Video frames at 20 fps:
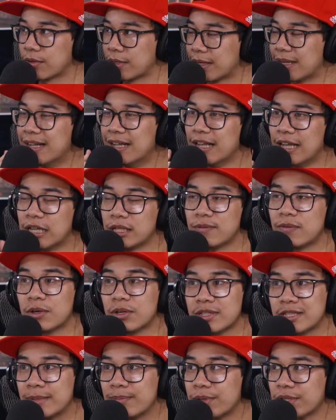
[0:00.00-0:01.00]
And it's
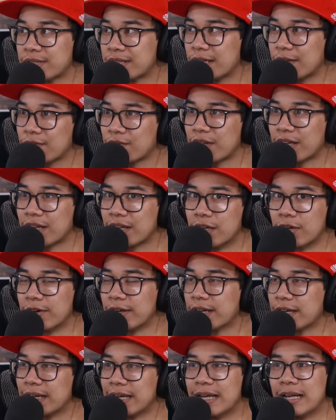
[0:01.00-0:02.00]
very simple stuff, like
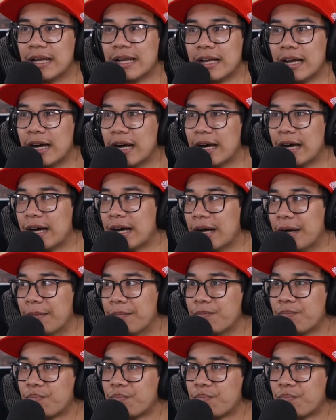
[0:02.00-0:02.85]
going putting